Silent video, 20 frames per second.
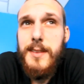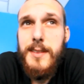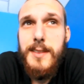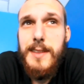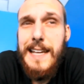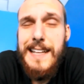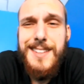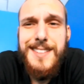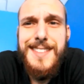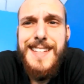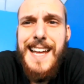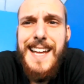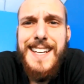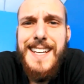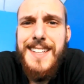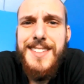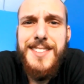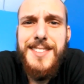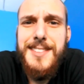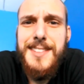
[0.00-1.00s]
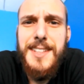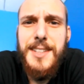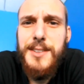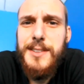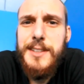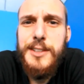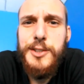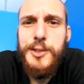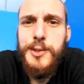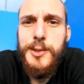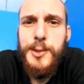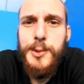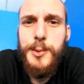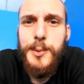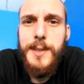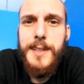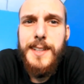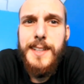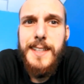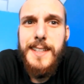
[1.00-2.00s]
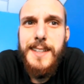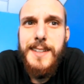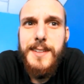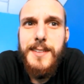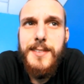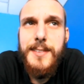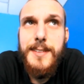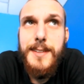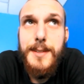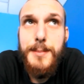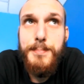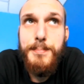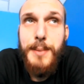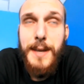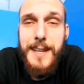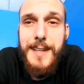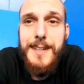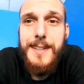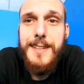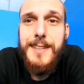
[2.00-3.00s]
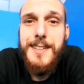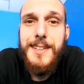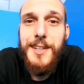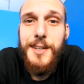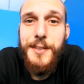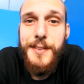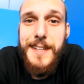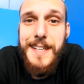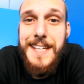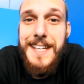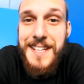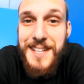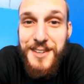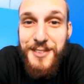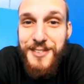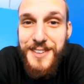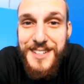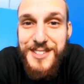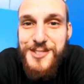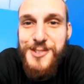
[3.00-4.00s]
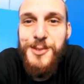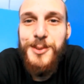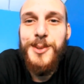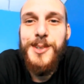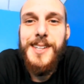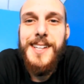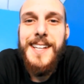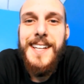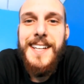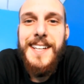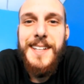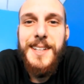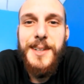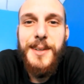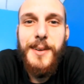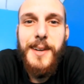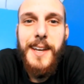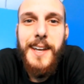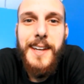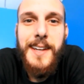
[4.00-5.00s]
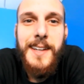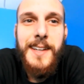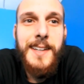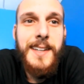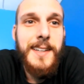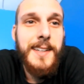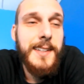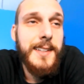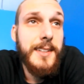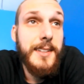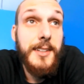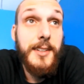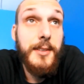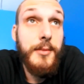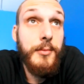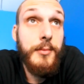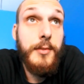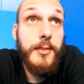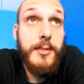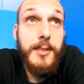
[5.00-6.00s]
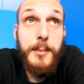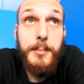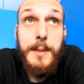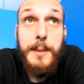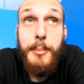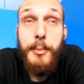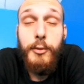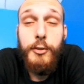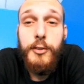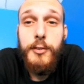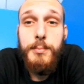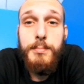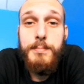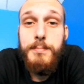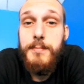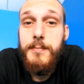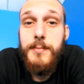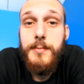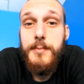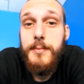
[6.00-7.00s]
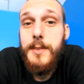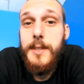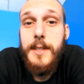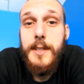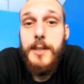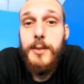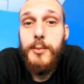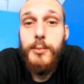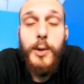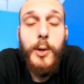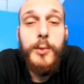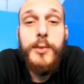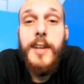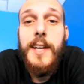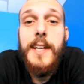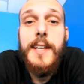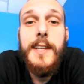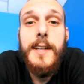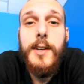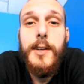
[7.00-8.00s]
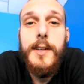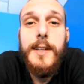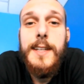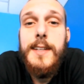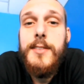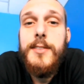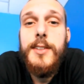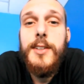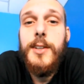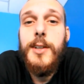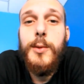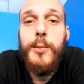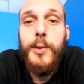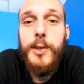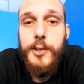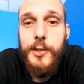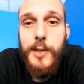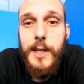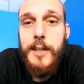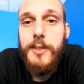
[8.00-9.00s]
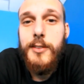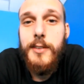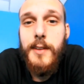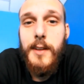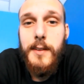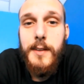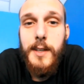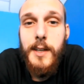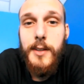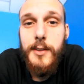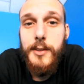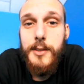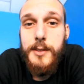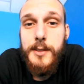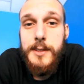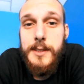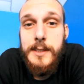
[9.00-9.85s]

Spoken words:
that's not necessarily true. It's dependent on the individual, okay? Some people can rotate easier in one direction than the other.